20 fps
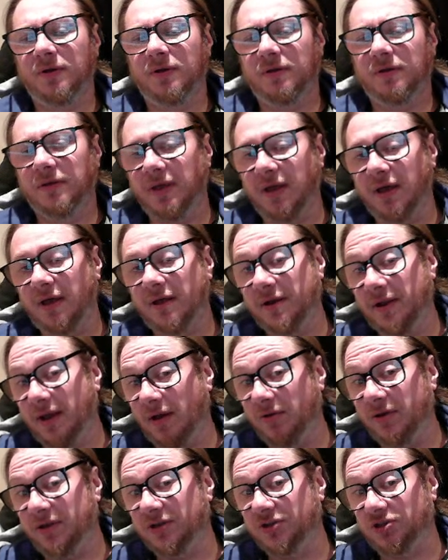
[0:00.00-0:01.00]
Yeah, now
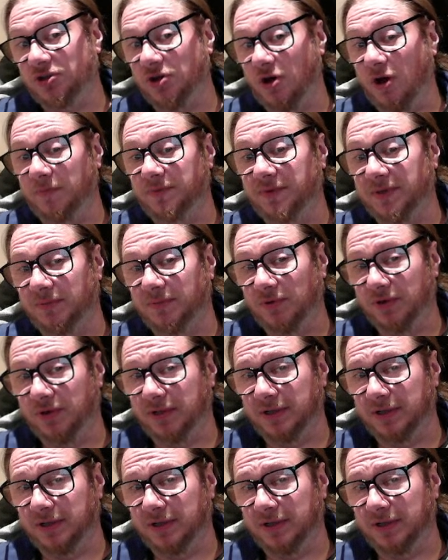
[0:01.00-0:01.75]
he stops him. Look at